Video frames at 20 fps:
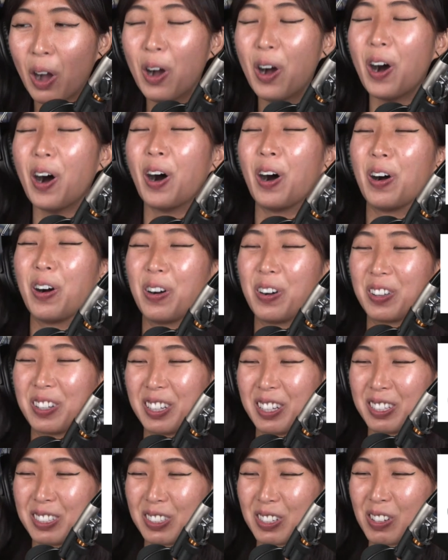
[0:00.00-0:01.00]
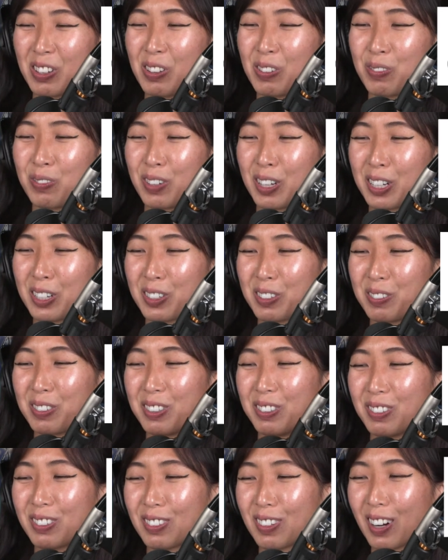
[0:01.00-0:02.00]
Oh, these are the finger
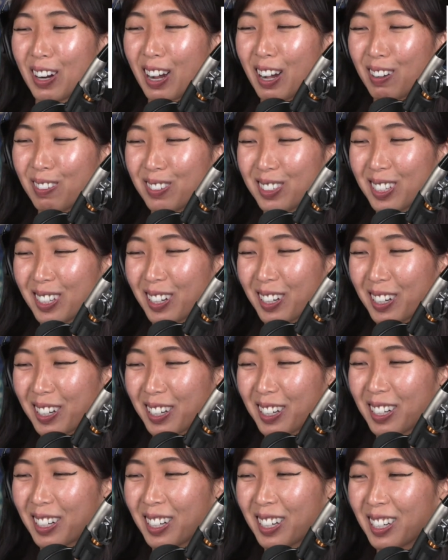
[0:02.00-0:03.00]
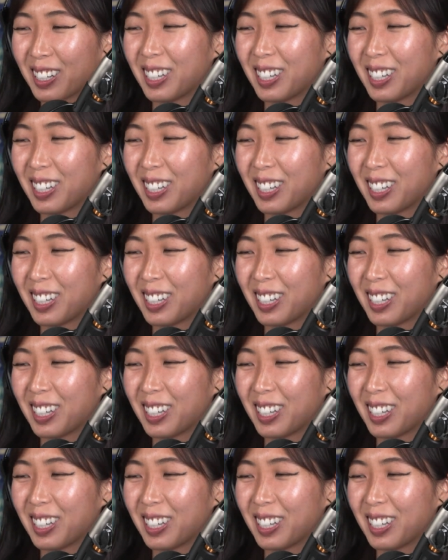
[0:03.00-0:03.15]
moves for Avatar. Yeah.